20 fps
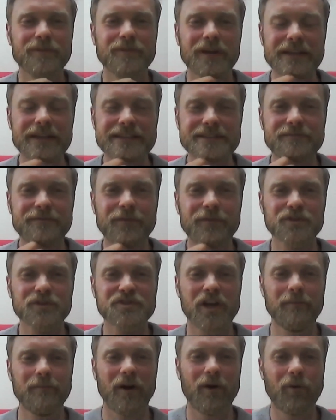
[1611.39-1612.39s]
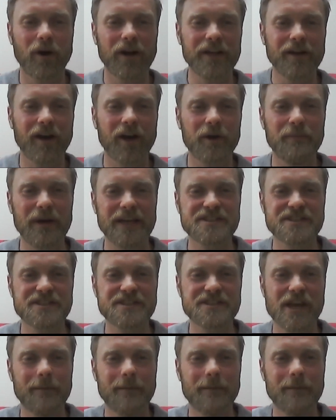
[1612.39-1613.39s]
is 4-time Hawaii Ironman
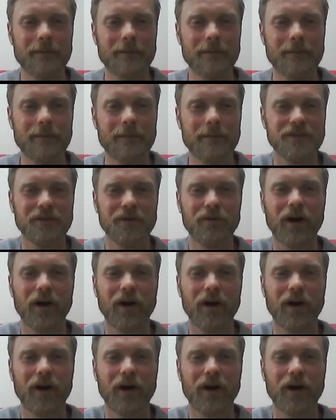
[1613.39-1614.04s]
champion, you know,